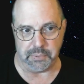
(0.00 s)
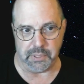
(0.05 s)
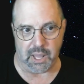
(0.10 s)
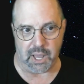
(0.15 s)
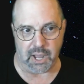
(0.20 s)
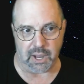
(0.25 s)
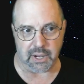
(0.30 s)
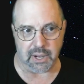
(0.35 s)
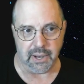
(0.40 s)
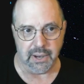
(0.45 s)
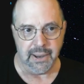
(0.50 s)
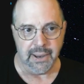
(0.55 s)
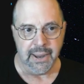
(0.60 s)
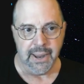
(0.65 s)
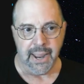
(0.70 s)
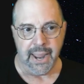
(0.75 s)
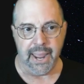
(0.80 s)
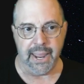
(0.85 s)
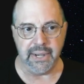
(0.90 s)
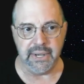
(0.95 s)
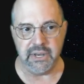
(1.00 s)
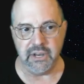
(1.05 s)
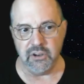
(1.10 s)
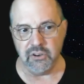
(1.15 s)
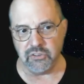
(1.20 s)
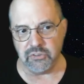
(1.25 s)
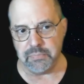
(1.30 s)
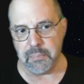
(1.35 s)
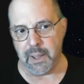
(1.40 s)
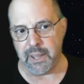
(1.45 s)
block. And
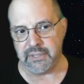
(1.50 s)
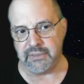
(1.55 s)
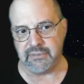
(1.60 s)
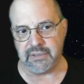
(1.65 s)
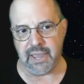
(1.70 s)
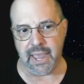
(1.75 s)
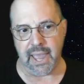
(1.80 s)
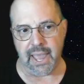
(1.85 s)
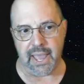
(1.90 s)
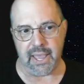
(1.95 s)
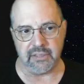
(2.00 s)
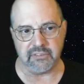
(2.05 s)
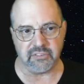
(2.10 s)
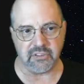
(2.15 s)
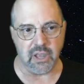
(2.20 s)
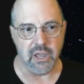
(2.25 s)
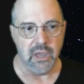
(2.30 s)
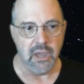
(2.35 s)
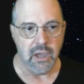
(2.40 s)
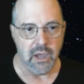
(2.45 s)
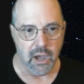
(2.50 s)
here's my task